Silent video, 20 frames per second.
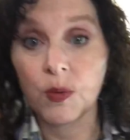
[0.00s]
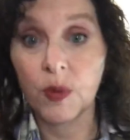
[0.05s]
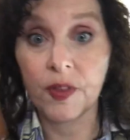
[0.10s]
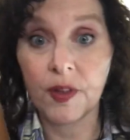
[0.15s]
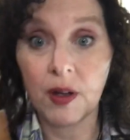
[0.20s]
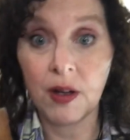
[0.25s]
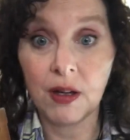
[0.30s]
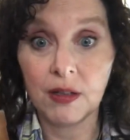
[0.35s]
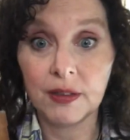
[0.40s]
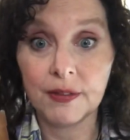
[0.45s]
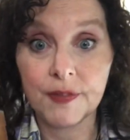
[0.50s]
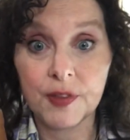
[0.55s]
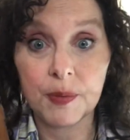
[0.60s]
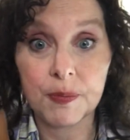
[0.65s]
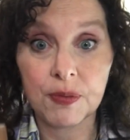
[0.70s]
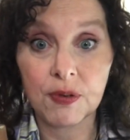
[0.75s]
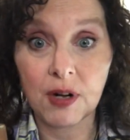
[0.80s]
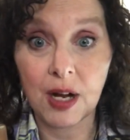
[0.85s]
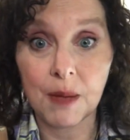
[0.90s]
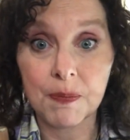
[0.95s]
with all of the
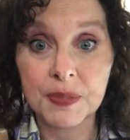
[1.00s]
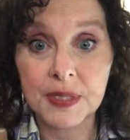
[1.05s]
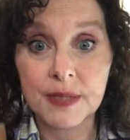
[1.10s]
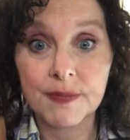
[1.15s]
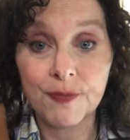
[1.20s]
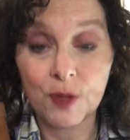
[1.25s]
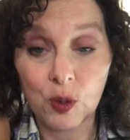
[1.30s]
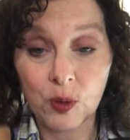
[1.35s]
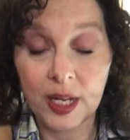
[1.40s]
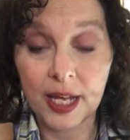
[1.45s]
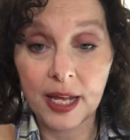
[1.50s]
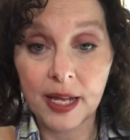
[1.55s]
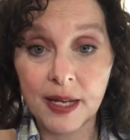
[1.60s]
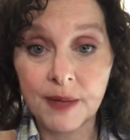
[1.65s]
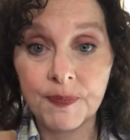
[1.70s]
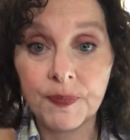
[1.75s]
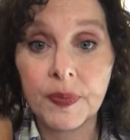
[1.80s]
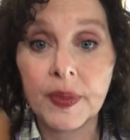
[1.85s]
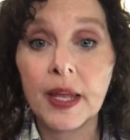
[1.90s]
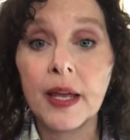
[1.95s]
props,
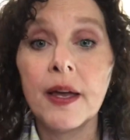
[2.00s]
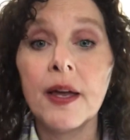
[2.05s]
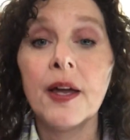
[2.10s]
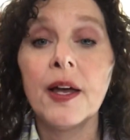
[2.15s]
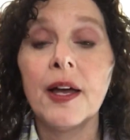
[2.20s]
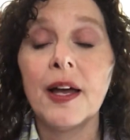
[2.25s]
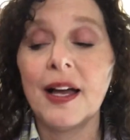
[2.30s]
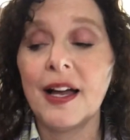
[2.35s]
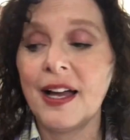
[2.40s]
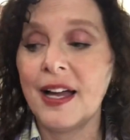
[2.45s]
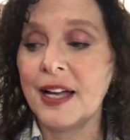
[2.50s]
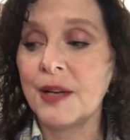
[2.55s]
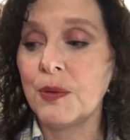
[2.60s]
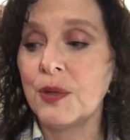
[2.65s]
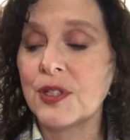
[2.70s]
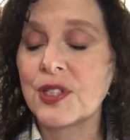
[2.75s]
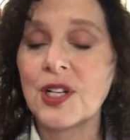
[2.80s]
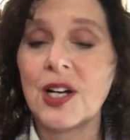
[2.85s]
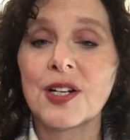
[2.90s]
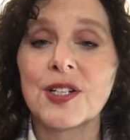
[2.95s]
okay? I
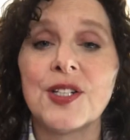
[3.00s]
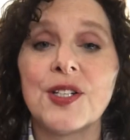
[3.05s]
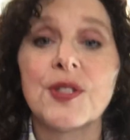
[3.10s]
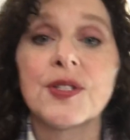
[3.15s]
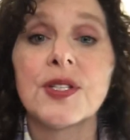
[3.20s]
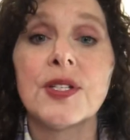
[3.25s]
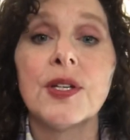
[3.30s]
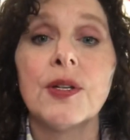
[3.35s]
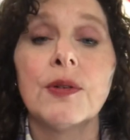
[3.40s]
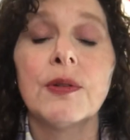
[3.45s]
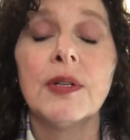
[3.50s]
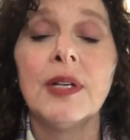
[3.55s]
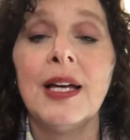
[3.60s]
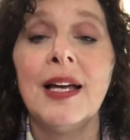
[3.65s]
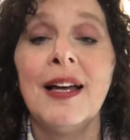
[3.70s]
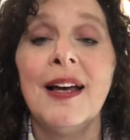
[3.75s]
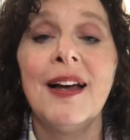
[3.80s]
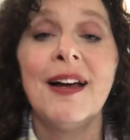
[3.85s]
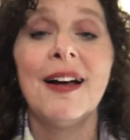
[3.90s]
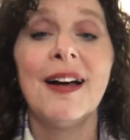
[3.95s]
will talk to you soon.
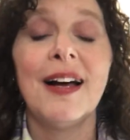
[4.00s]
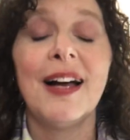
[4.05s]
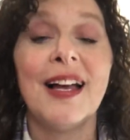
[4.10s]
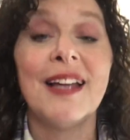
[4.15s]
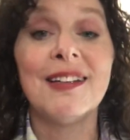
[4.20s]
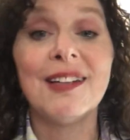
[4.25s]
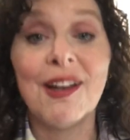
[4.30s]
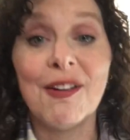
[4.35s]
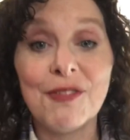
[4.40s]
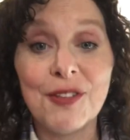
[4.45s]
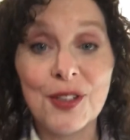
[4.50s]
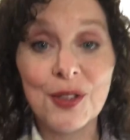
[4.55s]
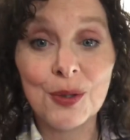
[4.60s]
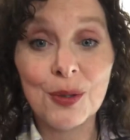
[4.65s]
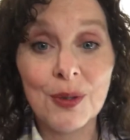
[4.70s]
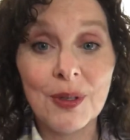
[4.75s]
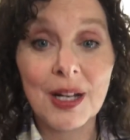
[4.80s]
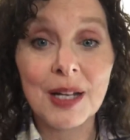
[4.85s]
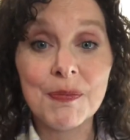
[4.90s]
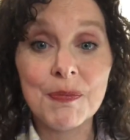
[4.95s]
I love
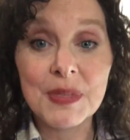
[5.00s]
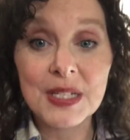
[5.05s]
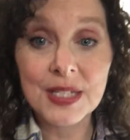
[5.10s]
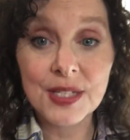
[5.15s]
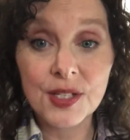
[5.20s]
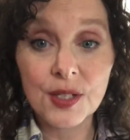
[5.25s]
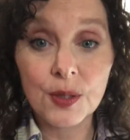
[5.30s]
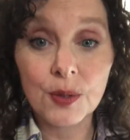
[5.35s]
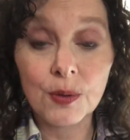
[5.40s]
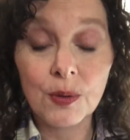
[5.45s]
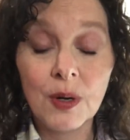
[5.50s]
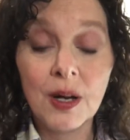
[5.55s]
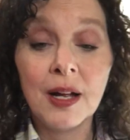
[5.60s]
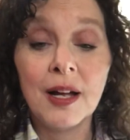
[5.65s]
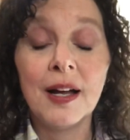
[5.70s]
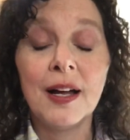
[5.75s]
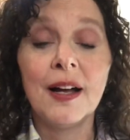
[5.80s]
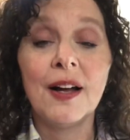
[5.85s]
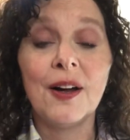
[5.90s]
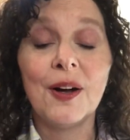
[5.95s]
you. I miss you.
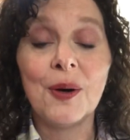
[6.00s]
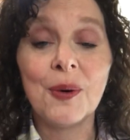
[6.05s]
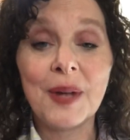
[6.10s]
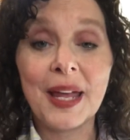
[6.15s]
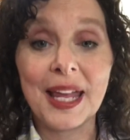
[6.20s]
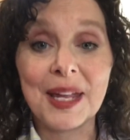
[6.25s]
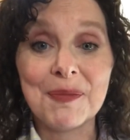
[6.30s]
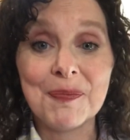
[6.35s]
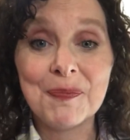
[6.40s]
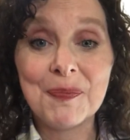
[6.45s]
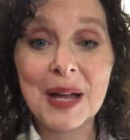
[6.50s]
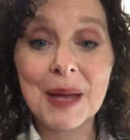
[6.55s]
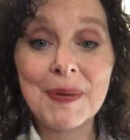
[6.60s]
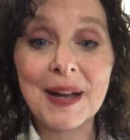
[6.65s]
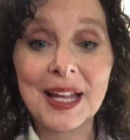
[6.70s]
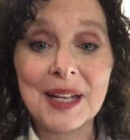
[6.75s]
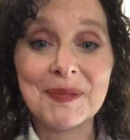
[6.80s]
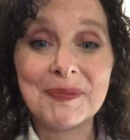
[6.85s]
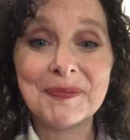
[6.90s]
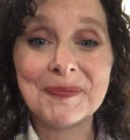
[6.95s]
Okay,
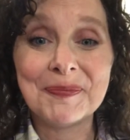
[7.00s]
bye-bye.